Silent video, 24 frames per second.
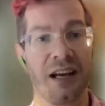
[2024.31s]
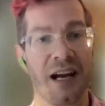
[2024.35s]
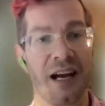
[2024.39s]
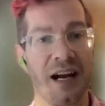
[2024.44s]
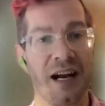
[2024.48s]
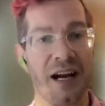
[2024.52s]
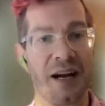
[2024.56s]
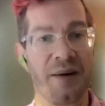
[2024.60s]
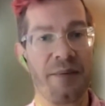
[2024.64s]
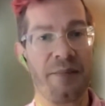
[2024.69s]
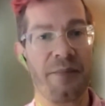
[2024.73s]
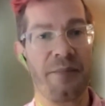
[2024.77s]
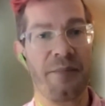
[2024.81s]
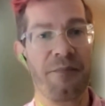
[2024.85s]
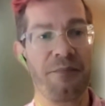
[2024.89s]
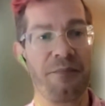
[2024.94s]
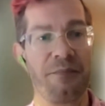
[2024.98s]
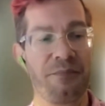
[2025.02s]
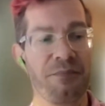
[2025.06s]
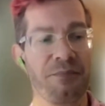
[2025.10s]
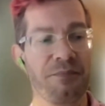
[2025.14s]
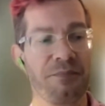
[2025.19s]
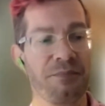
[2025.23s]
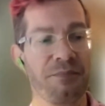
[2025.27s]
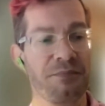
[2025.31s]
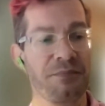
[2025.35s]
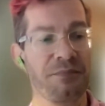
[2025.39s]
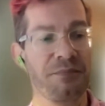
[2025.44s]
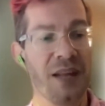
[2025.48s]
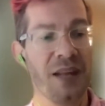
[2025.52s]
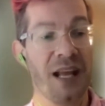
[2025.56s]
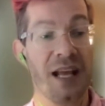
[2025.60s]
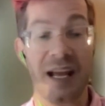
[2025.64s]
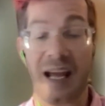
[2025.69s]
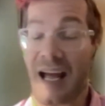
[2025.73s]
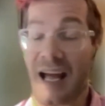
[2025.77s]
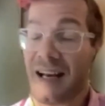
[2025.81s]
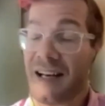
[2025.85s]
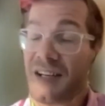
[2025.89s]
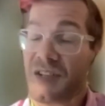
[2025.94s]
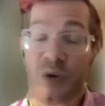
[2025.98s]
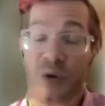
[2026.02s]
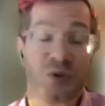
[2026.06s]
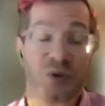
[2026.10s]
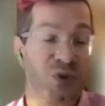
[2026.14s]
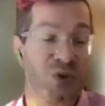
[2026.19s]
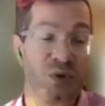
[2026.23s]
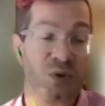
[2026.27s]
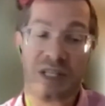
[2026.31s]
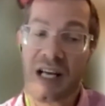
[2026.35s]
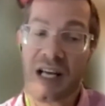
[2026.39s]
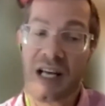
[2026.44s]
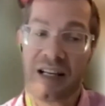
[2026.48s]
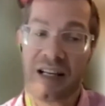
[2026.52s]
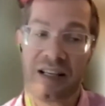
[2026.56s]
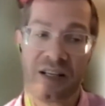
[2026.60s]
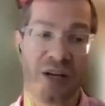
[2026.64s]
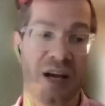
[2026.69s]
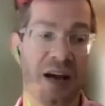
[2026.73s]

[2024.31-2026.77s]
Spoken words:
And it's all storytelling.